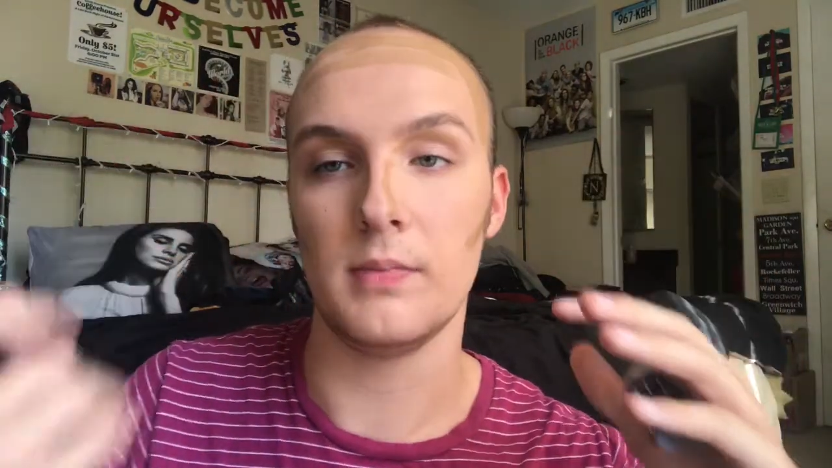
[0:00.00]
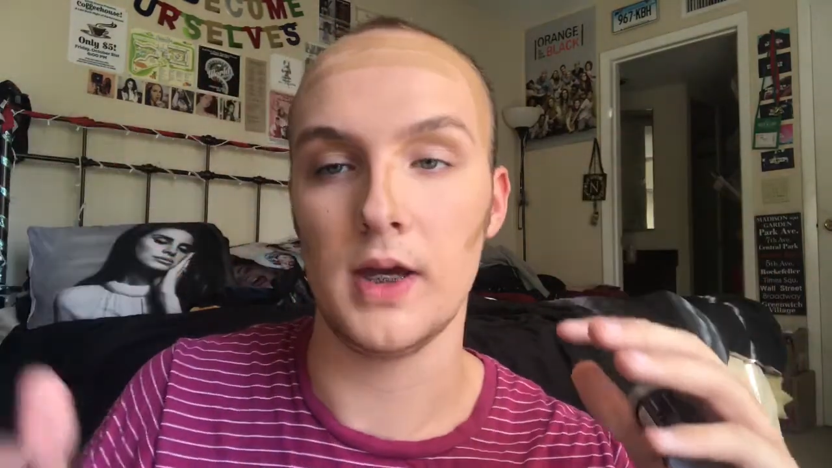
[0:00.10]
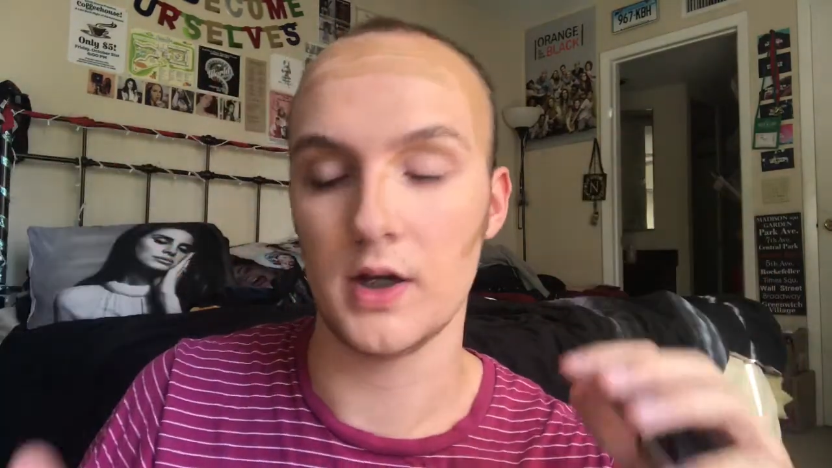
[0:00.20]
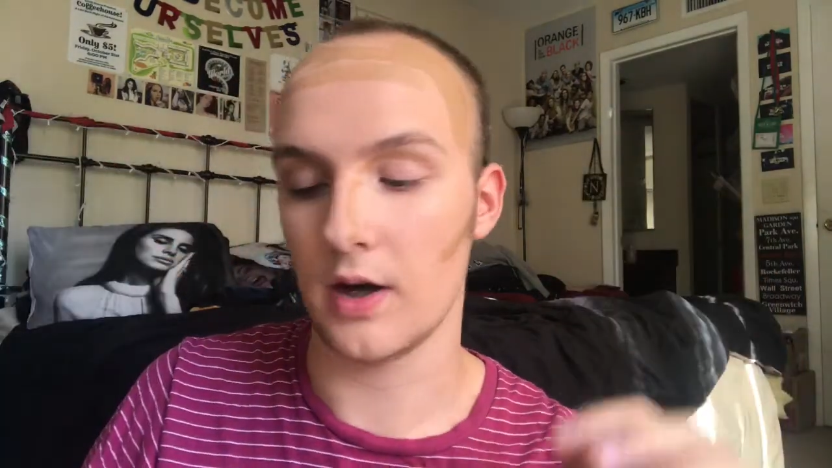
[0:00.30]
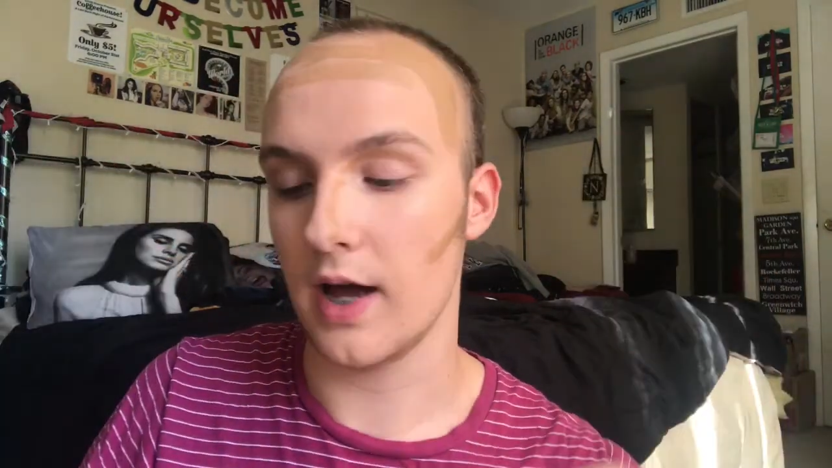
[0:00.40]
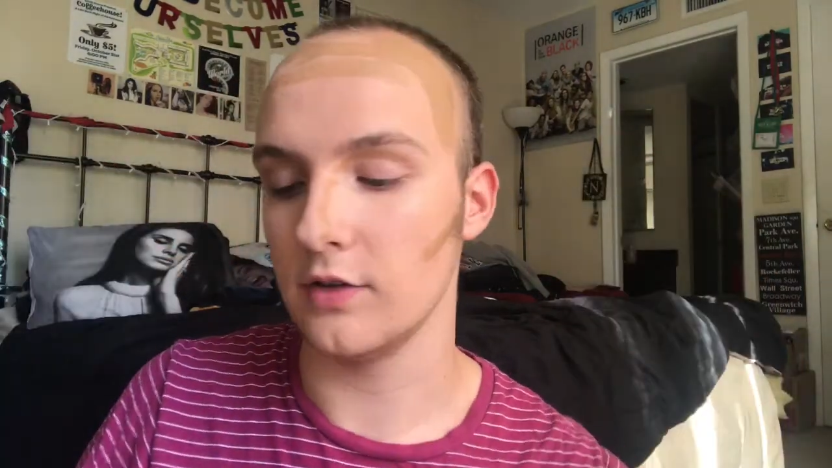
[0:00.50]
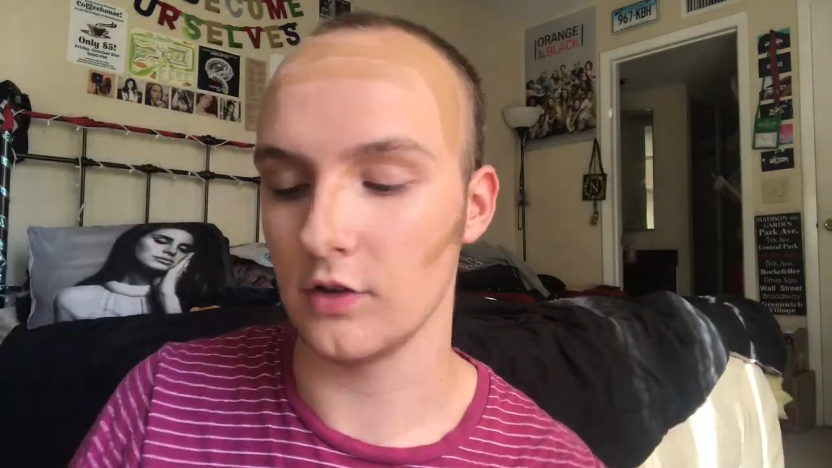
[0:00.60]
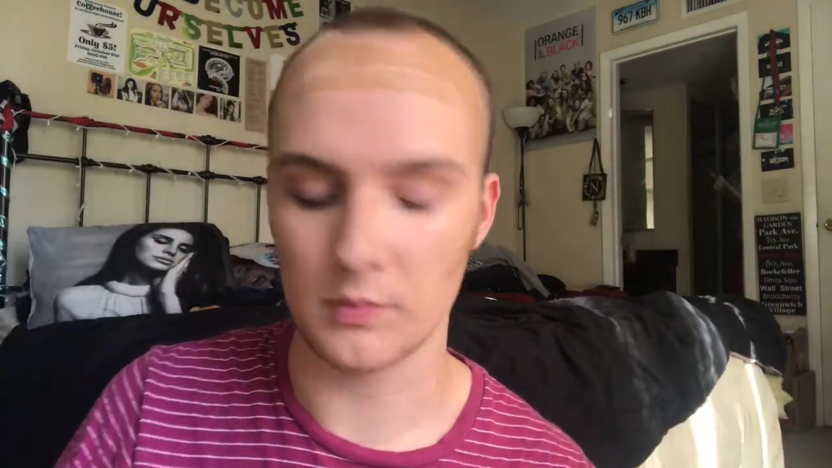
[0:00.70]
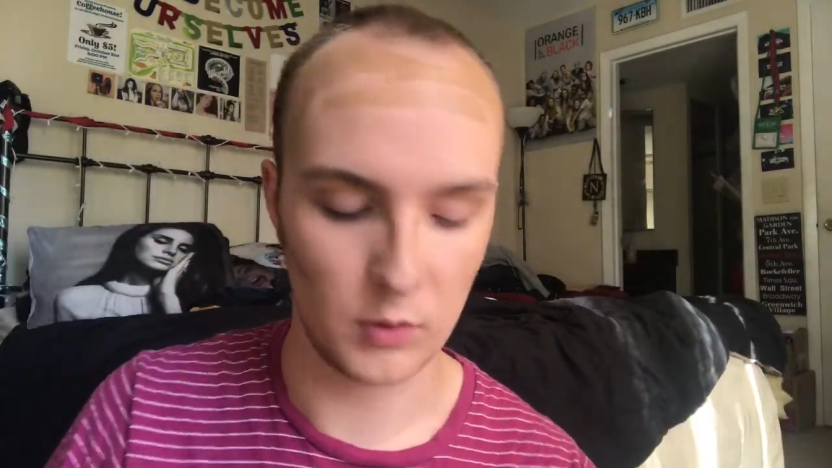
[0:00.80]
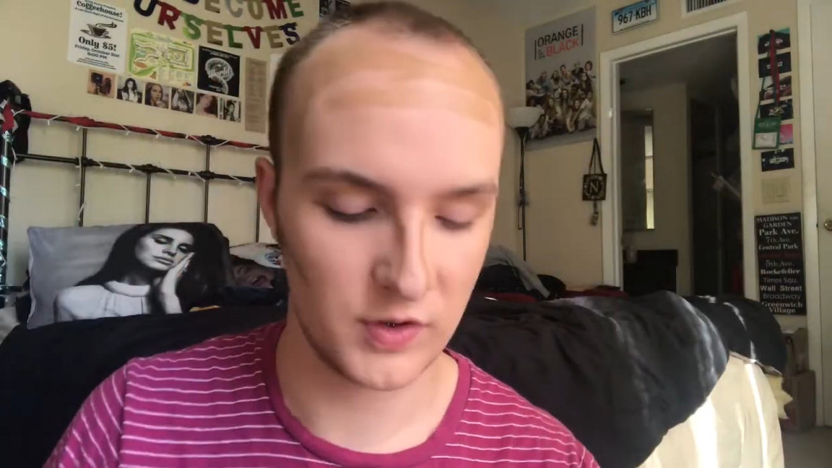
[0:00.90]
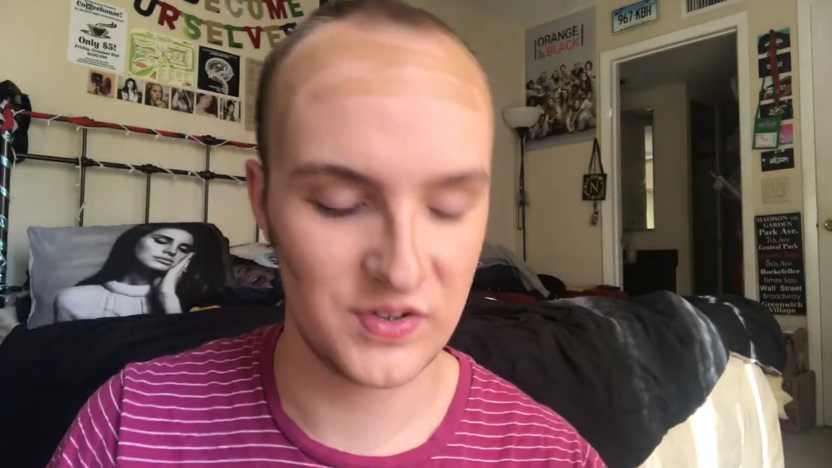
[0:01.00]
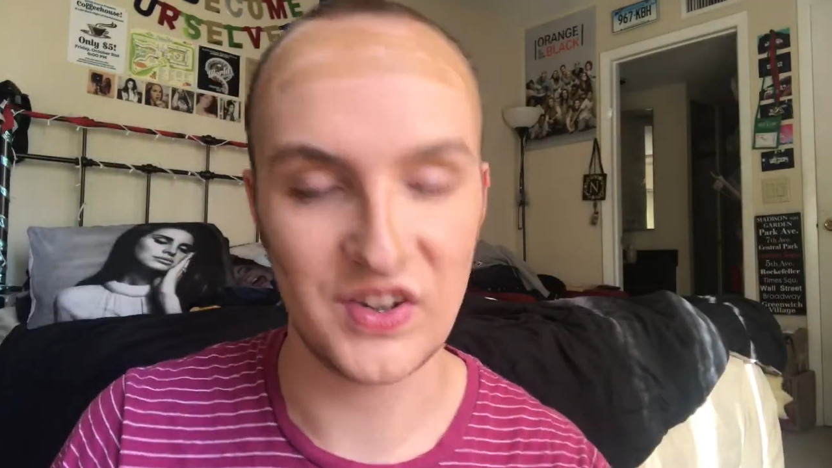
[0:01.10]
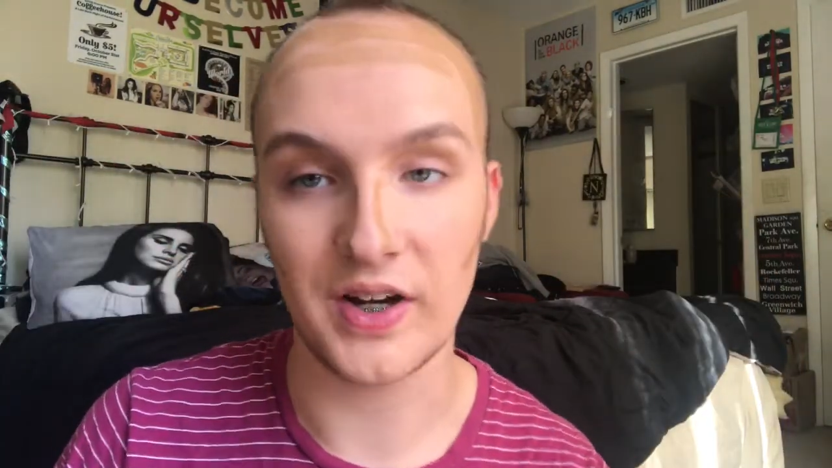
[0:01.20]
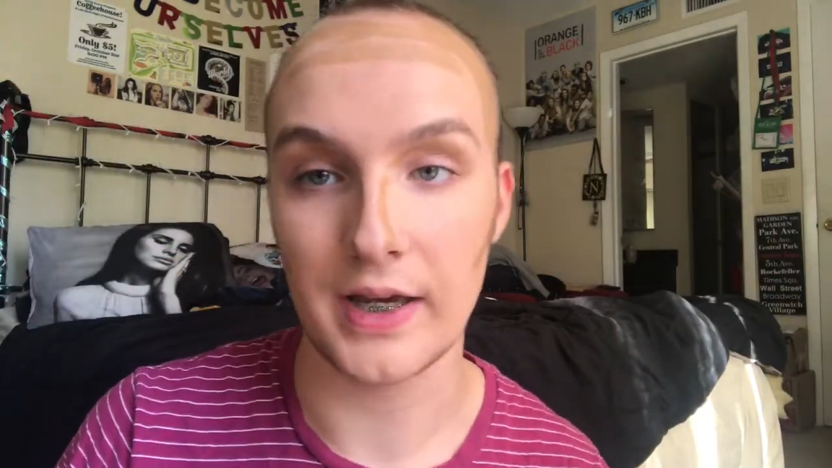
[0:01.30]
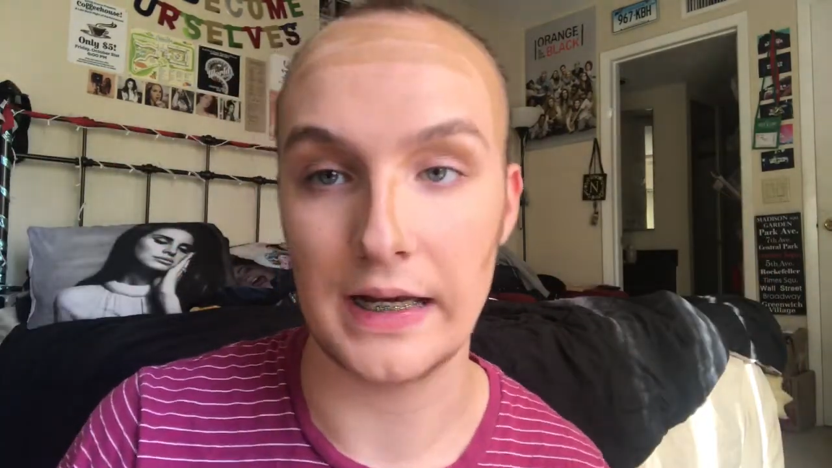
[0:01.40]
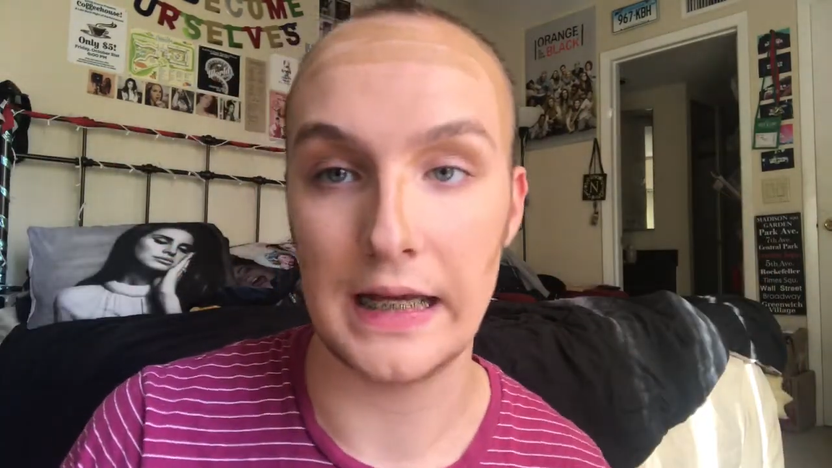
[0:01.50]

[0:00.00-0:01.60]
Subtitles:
make your eyes look more sunken